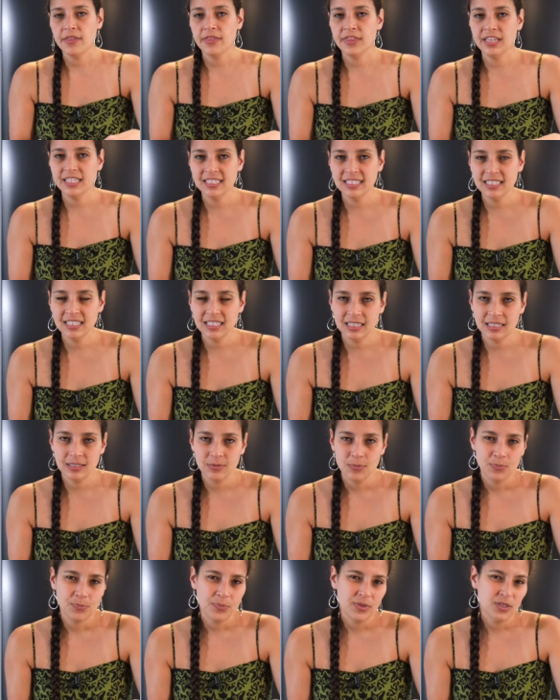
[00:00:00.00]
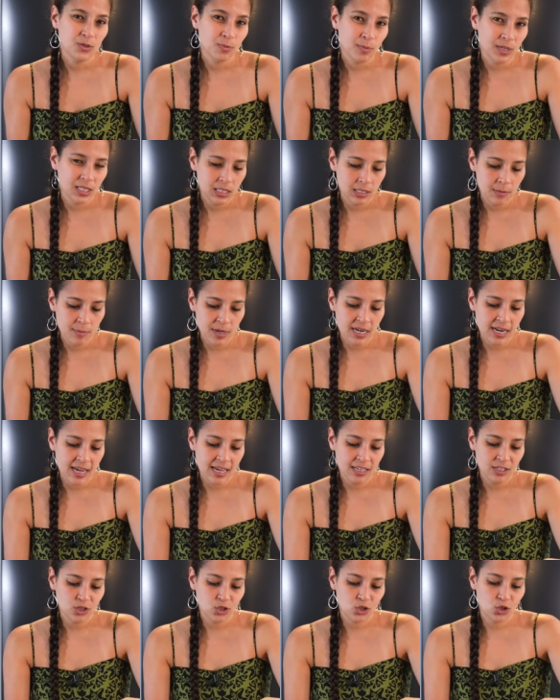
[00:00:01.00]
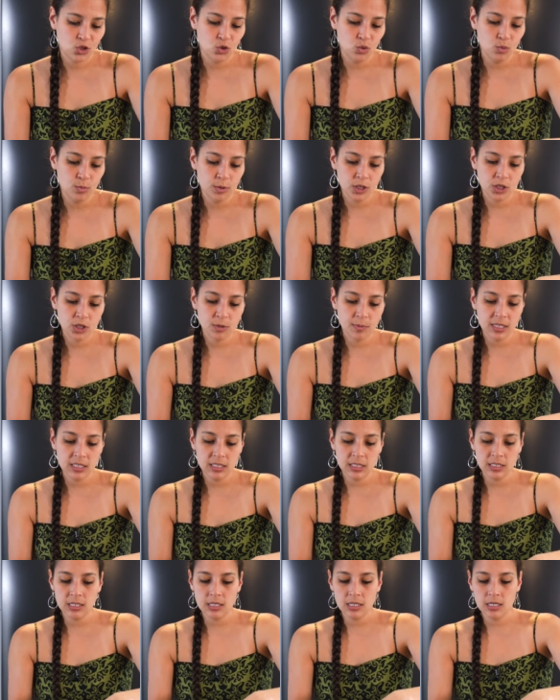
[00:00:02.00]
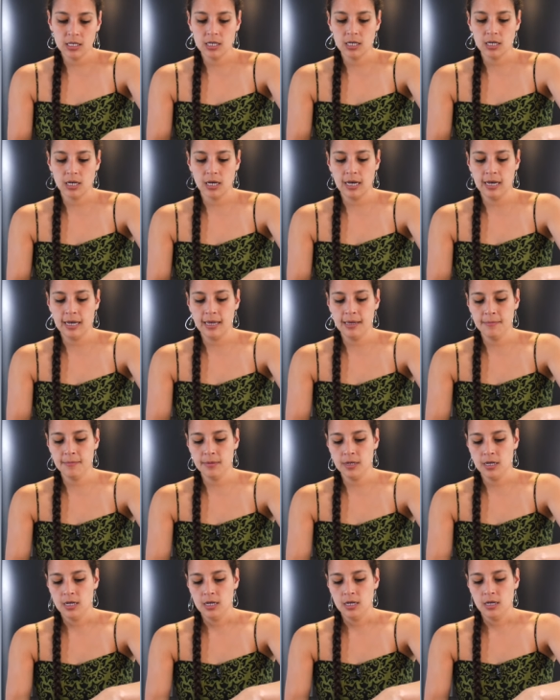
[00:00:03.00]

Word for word: this is spicy, but not super spicy. I'm,